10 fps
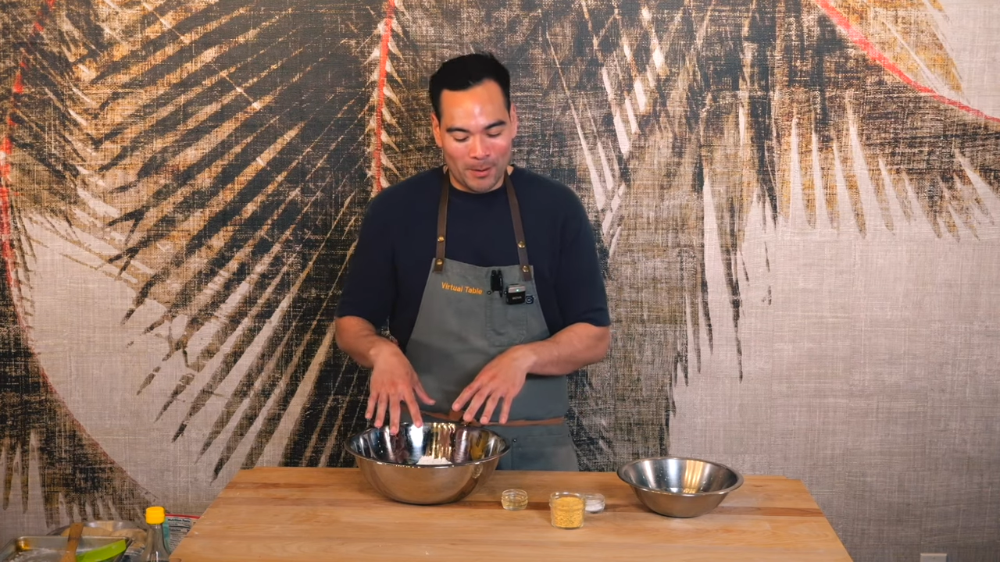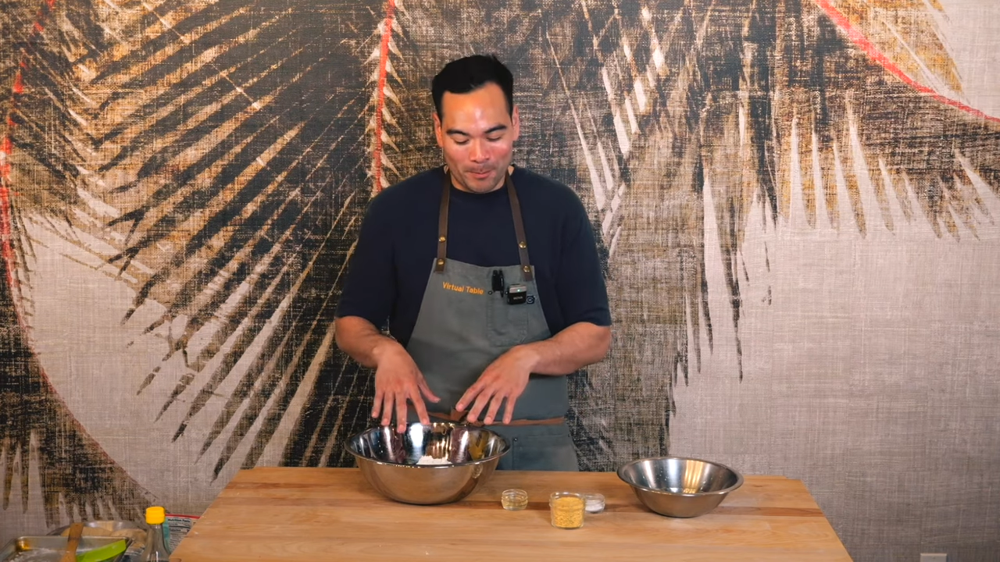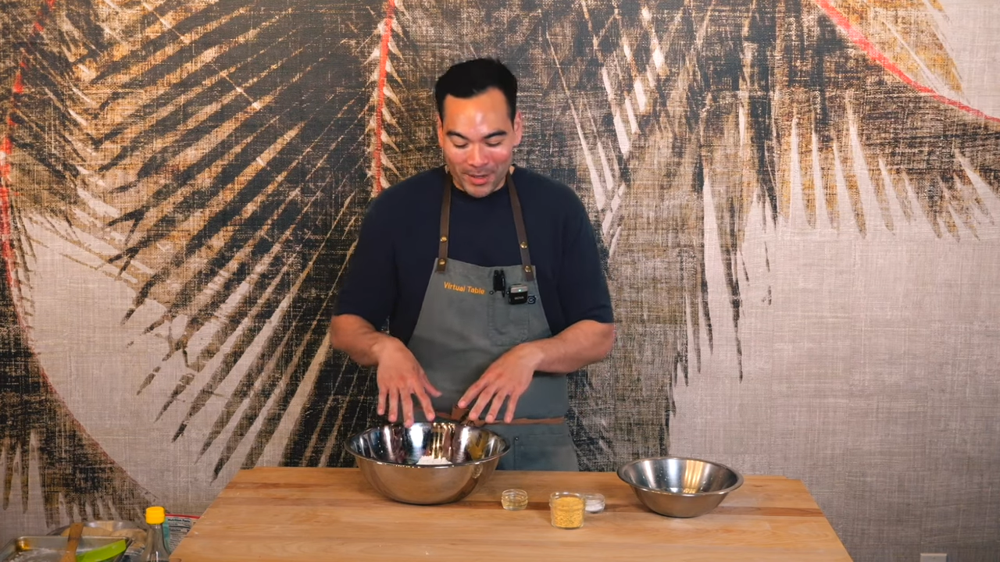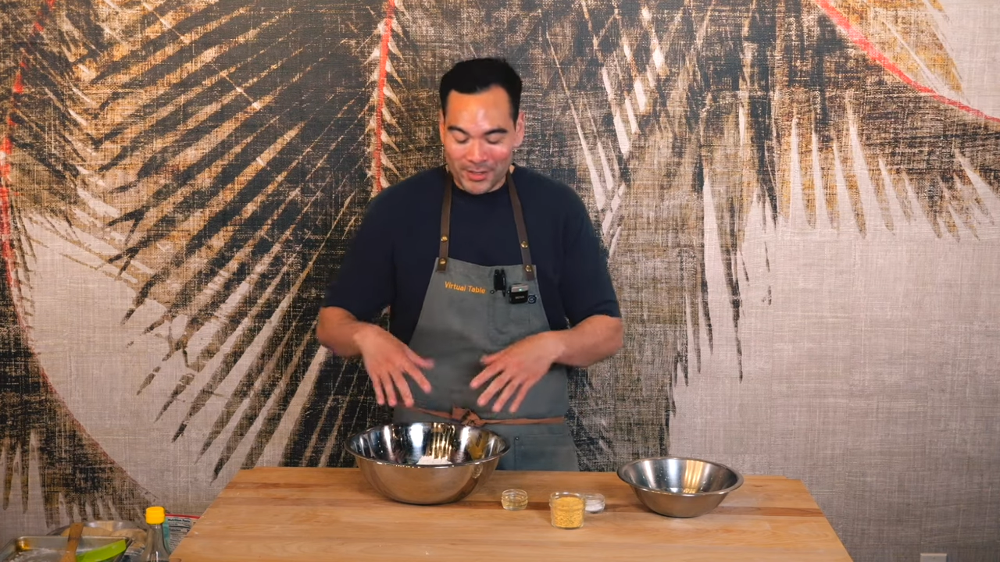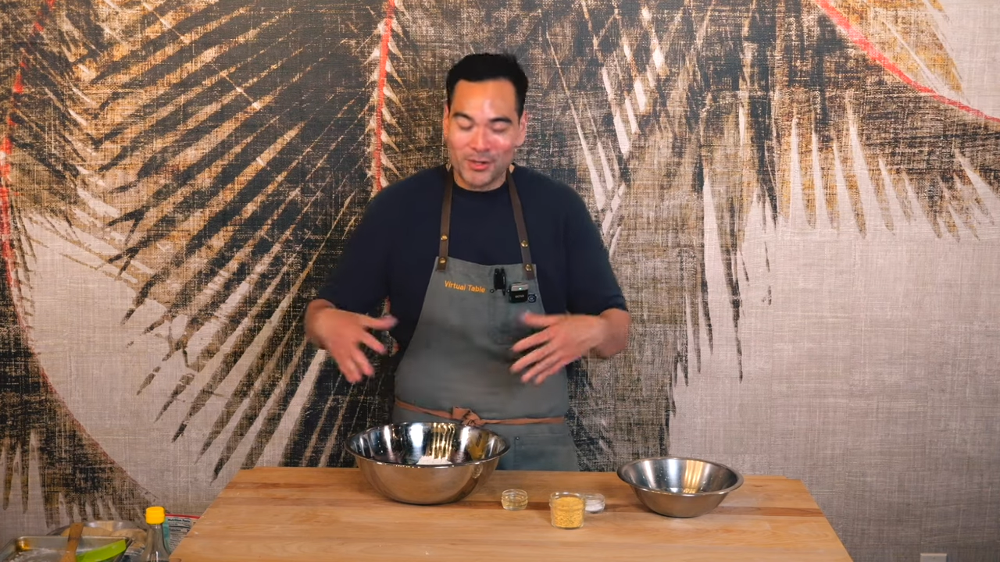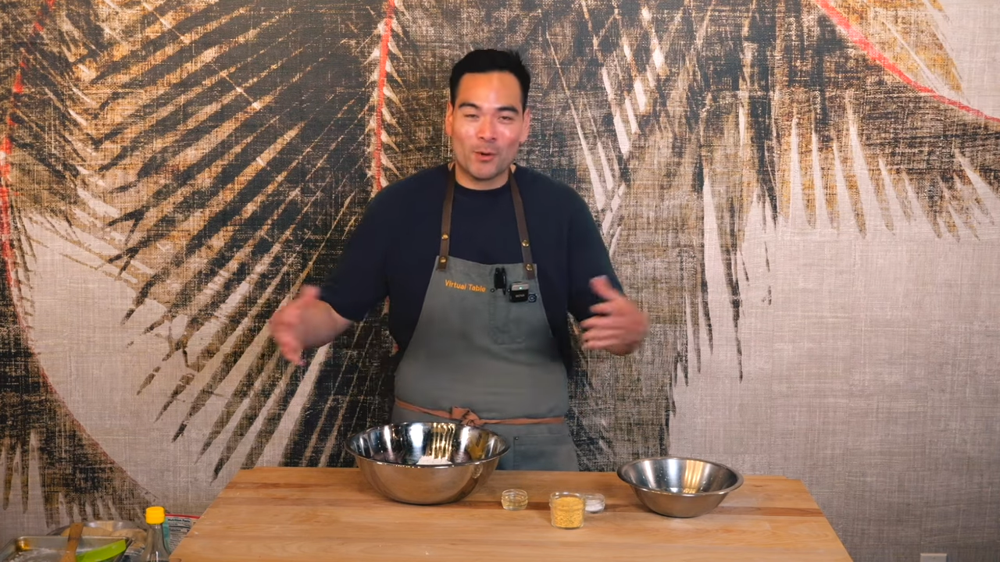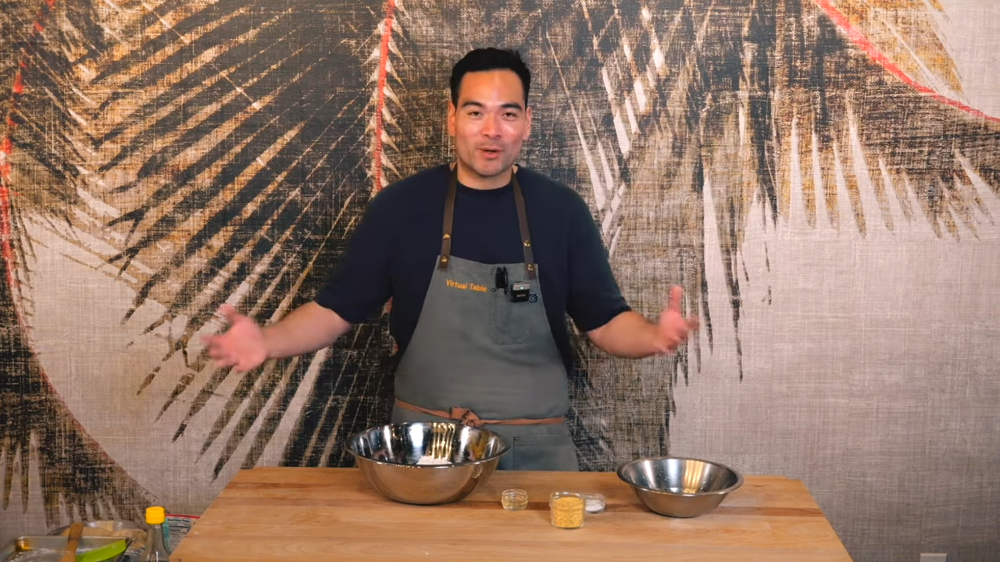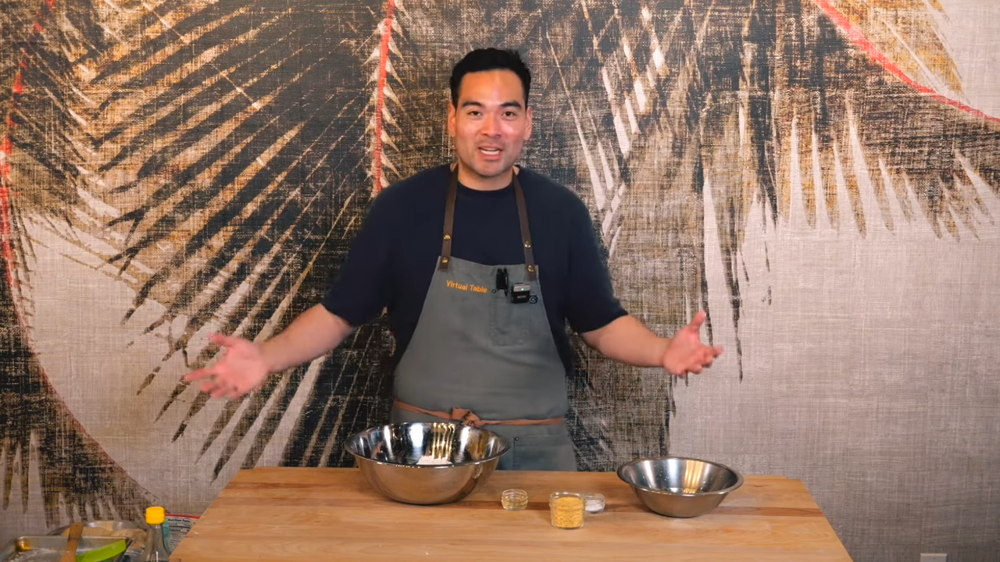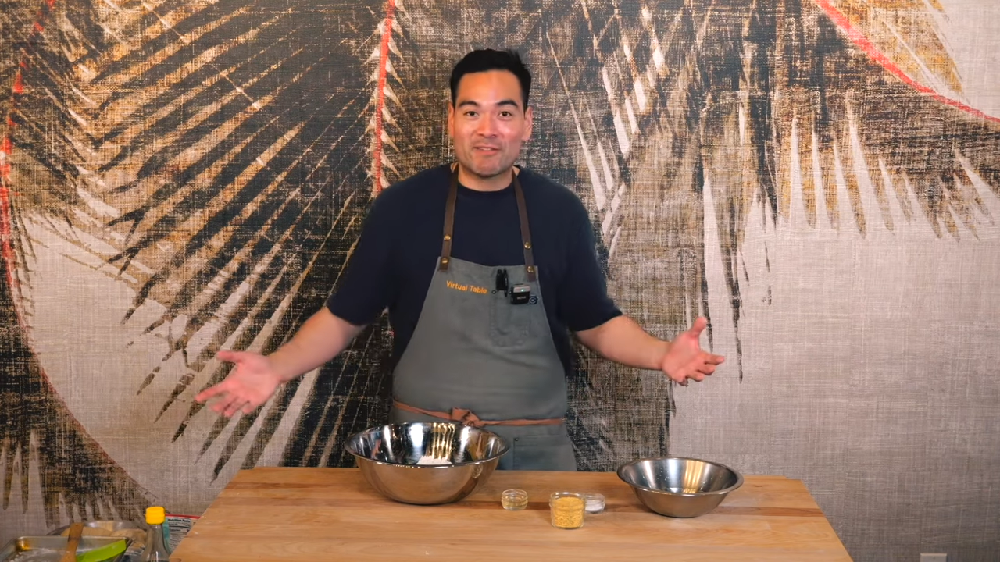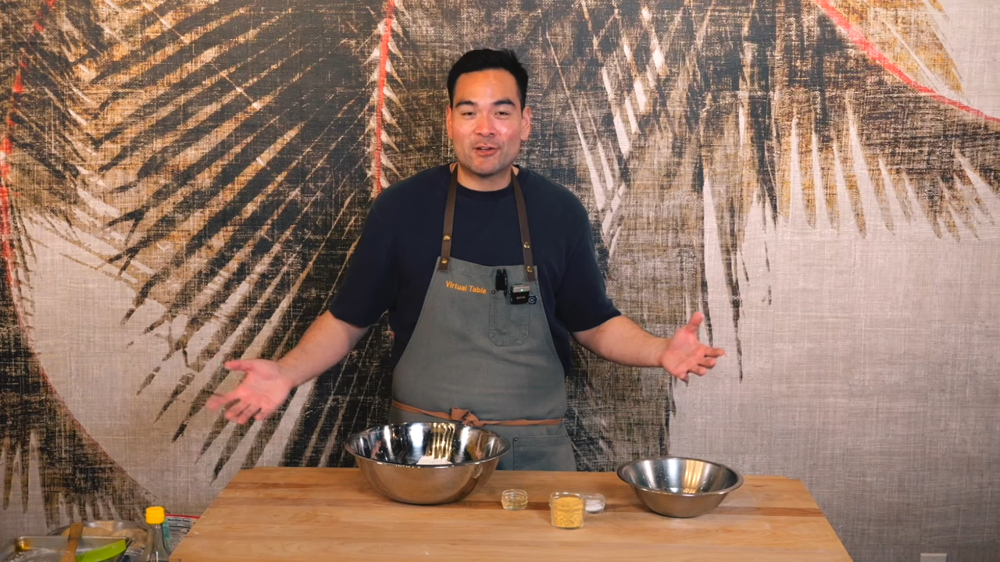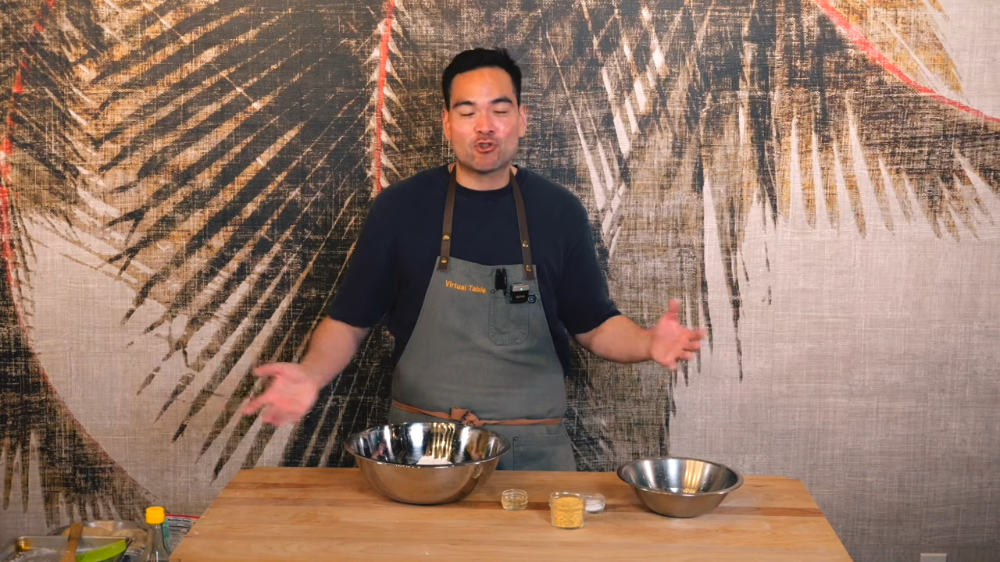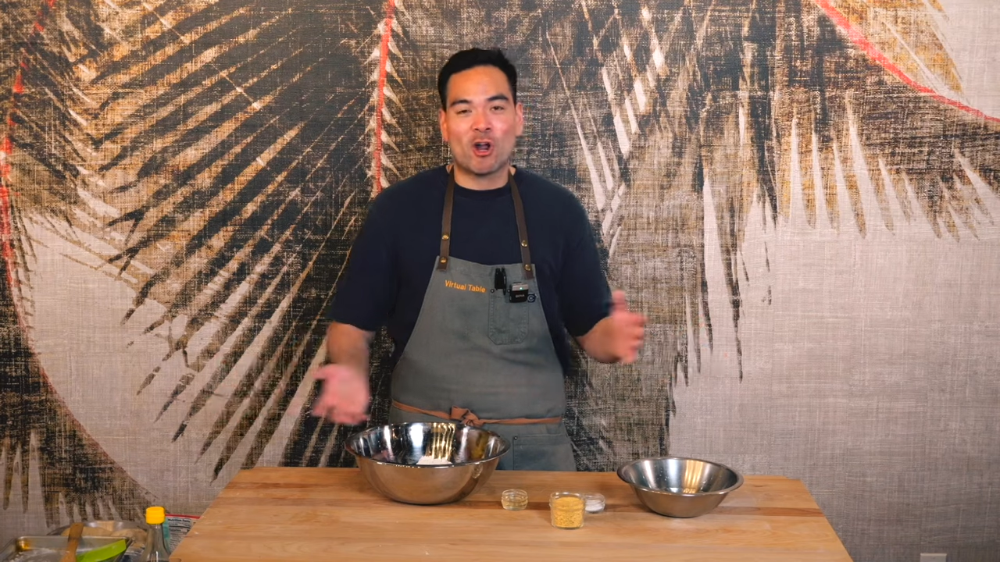But you know, we're gonna give it a